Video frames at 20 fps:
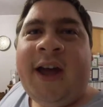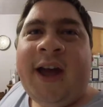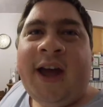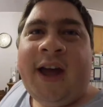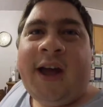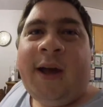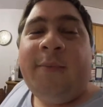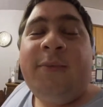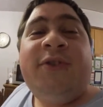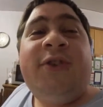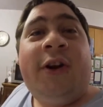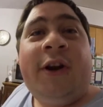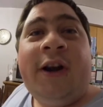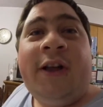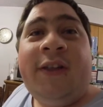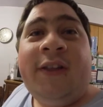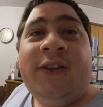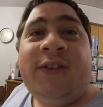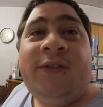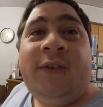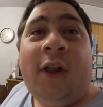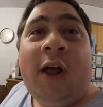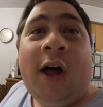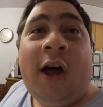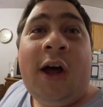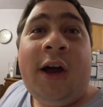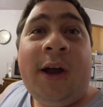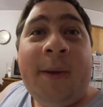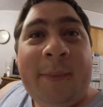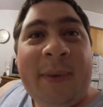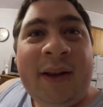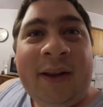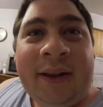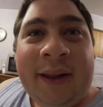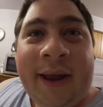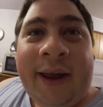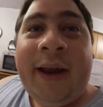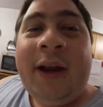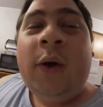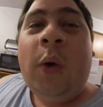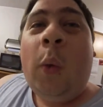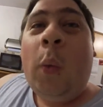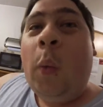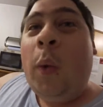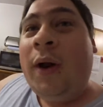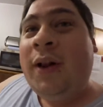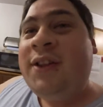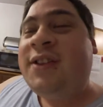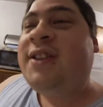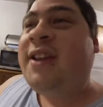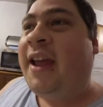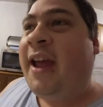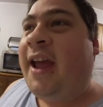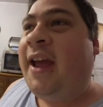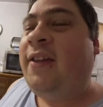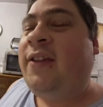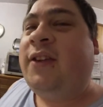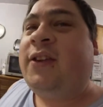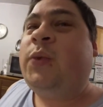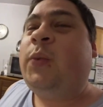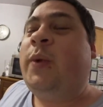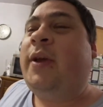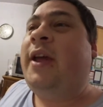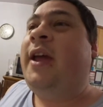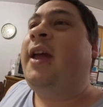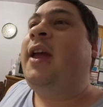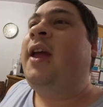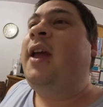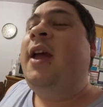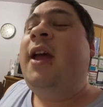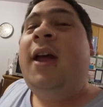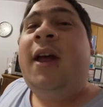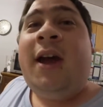So yeah, I'm starting this vlog a bit late once again this week.